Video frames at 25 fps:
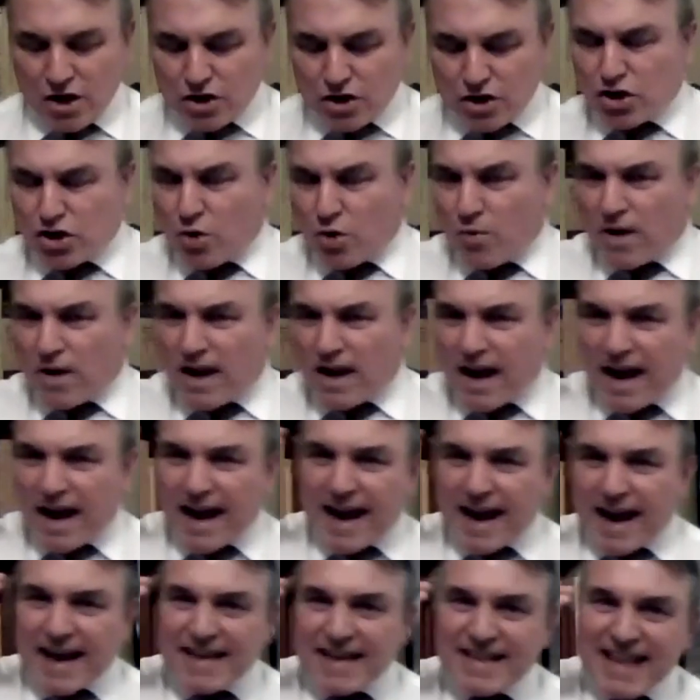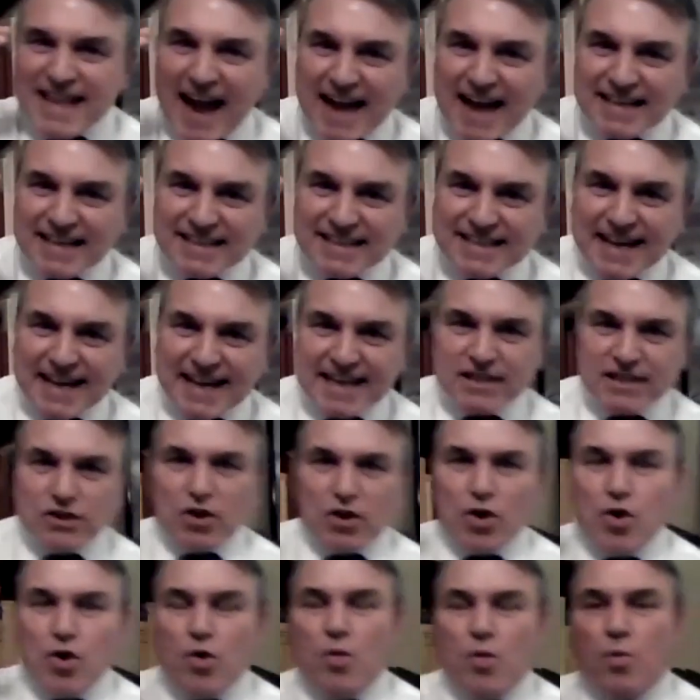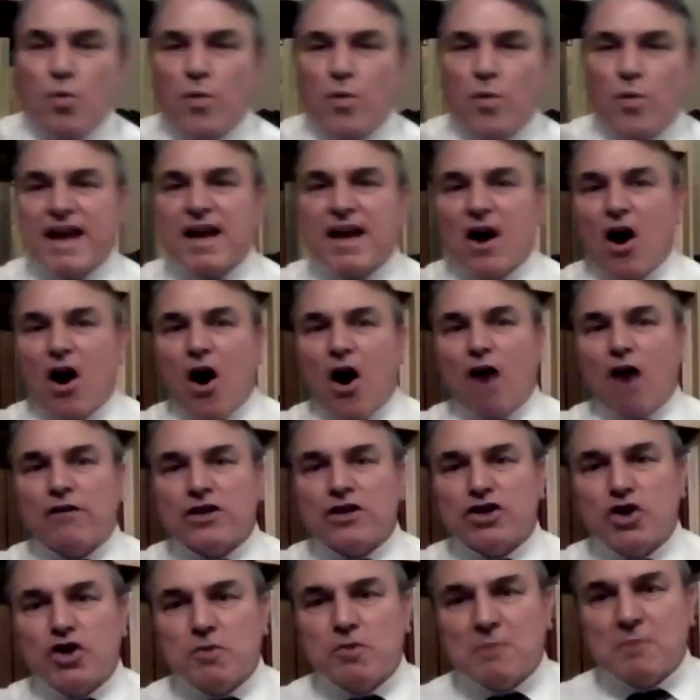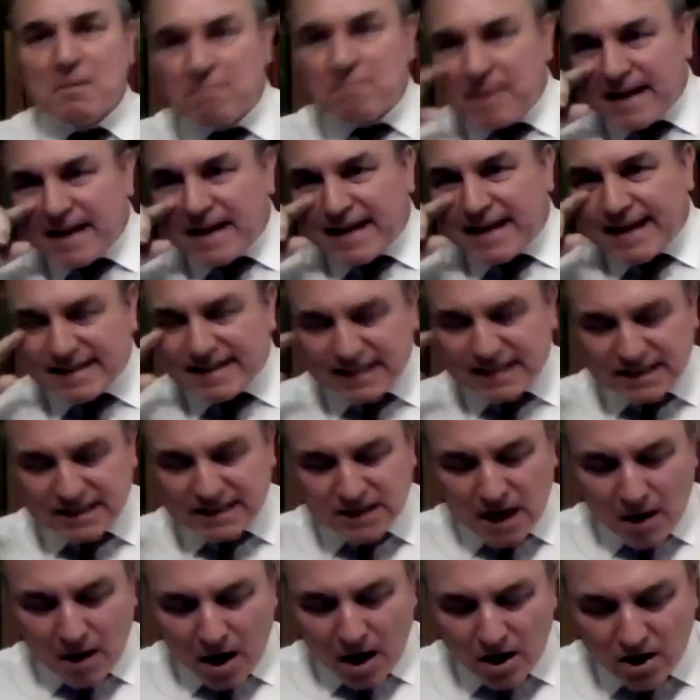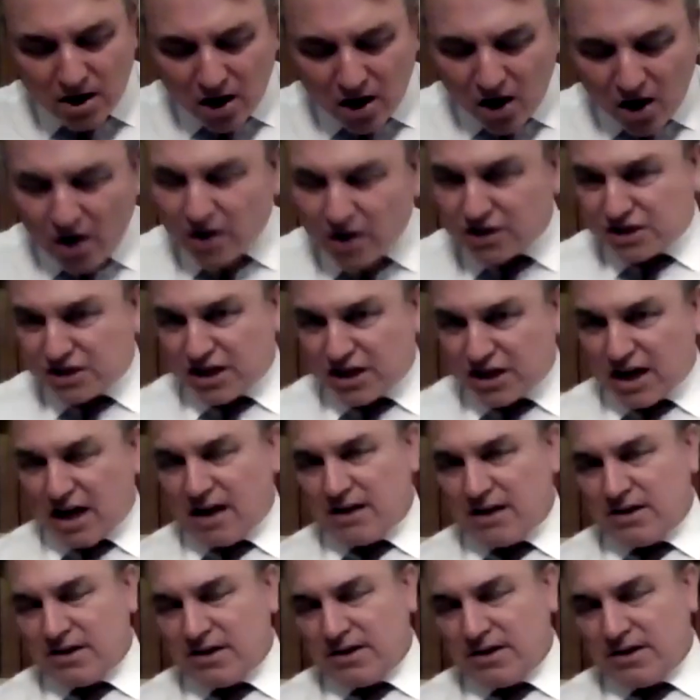So, in that sense, who we are as human beings is larger